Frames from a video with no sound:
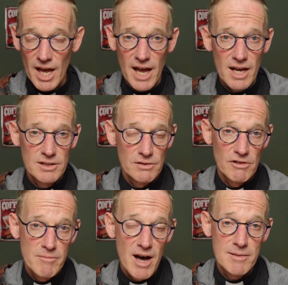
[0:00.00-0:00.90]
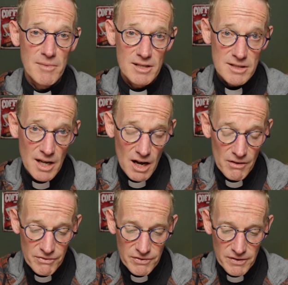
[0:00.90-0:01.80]
and remind
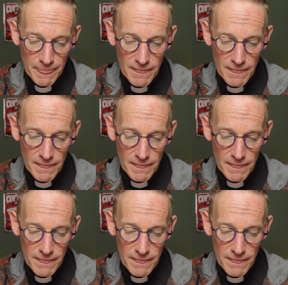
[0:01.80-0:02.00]
myself